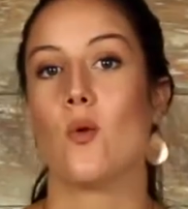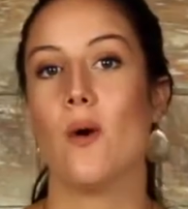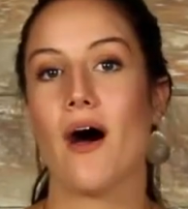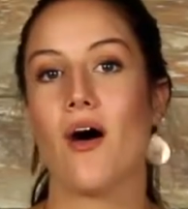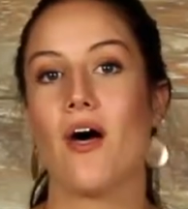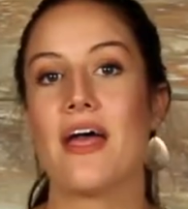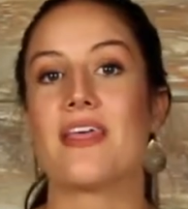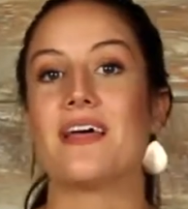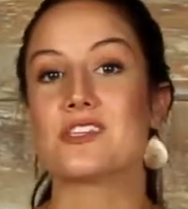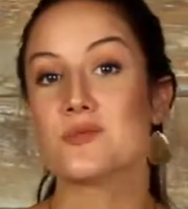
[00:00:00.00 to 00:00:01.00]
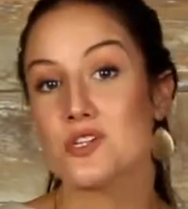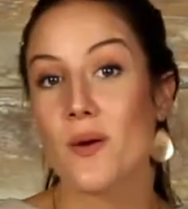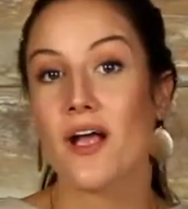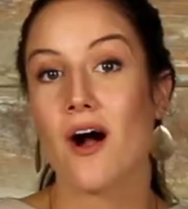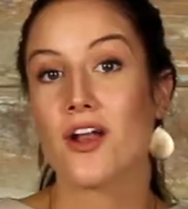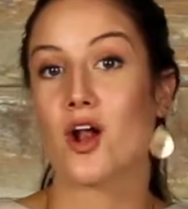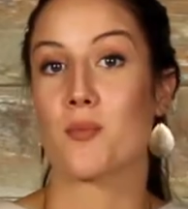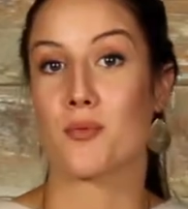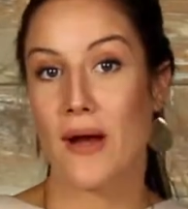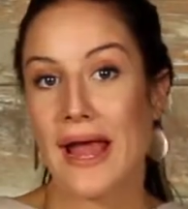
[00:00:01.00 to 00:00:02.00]
Well, that's what's going on in our
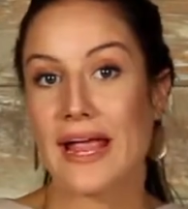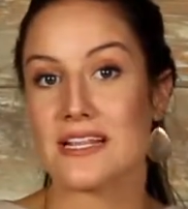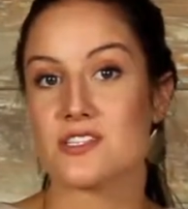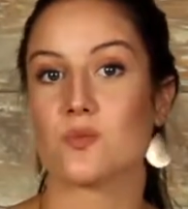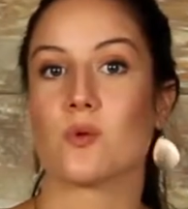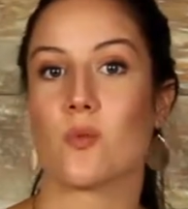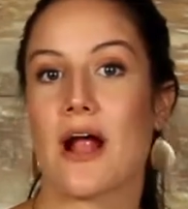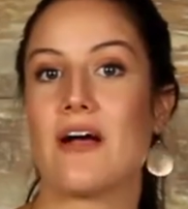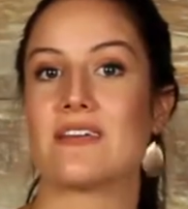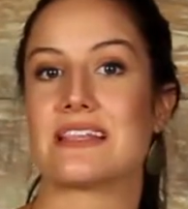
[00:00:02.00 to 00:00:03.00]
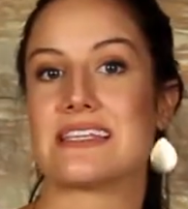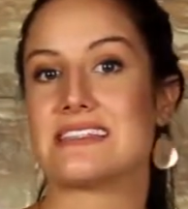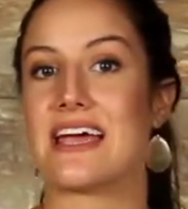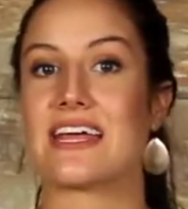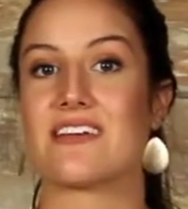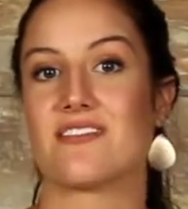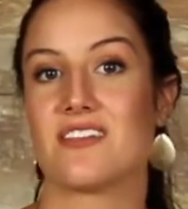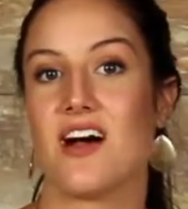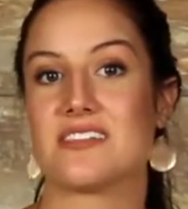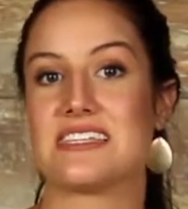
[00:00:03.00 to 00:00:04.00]
brains when we're having these negative
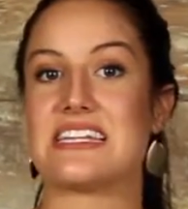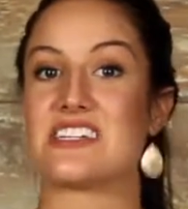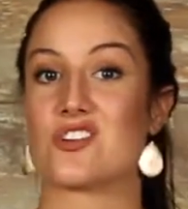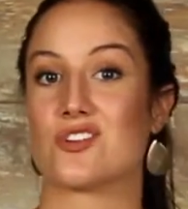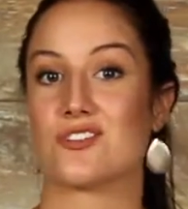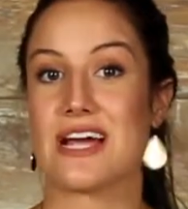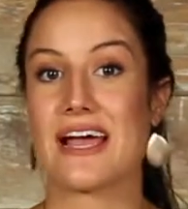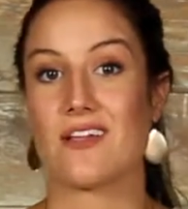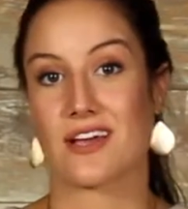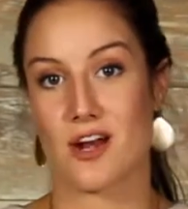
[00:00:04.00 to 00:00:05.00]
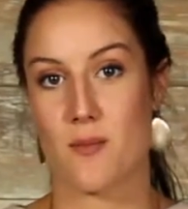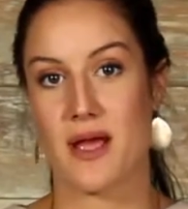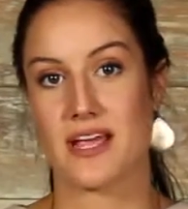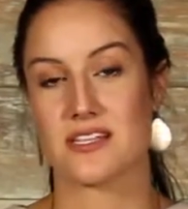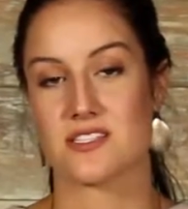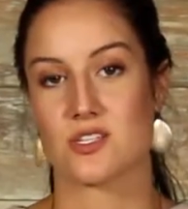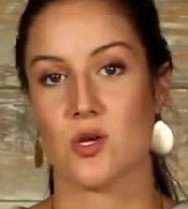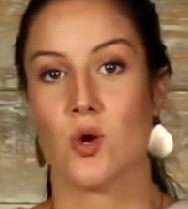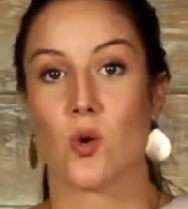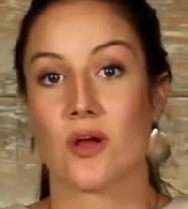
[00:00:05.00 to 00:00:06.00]
thoughts and internal dialogue in our minds.
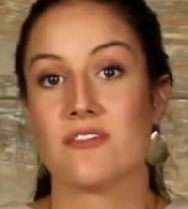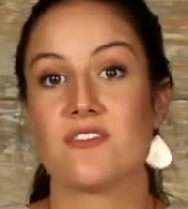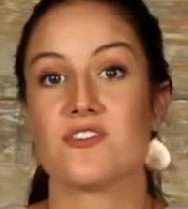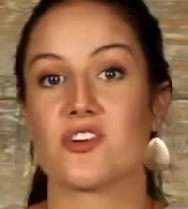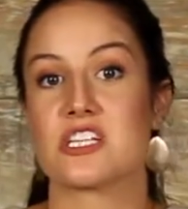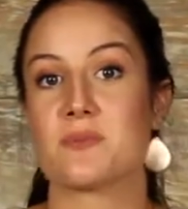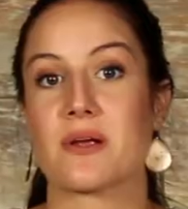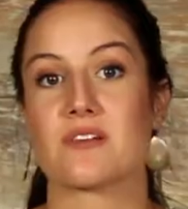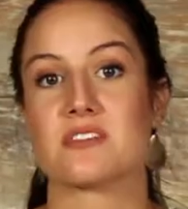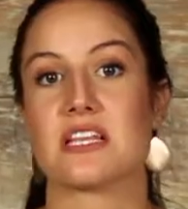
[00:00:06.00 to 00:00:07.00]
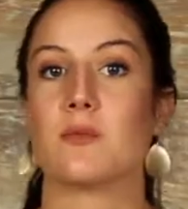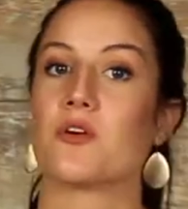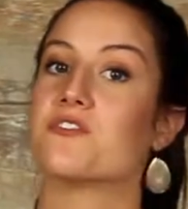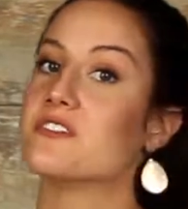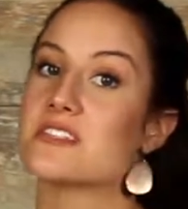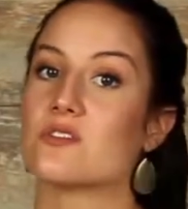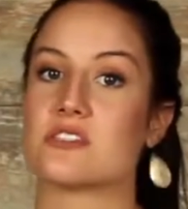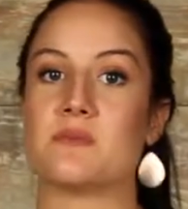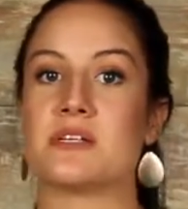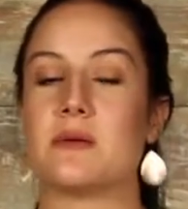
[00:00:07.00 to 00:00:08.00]
Or even if you're experiencing the more physical
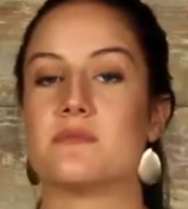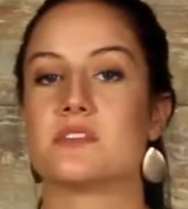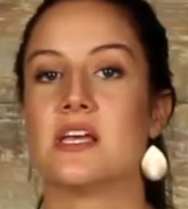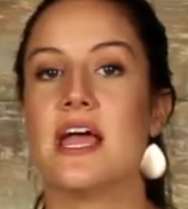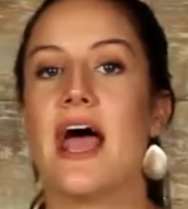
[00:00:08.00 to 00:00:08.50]
symptoms,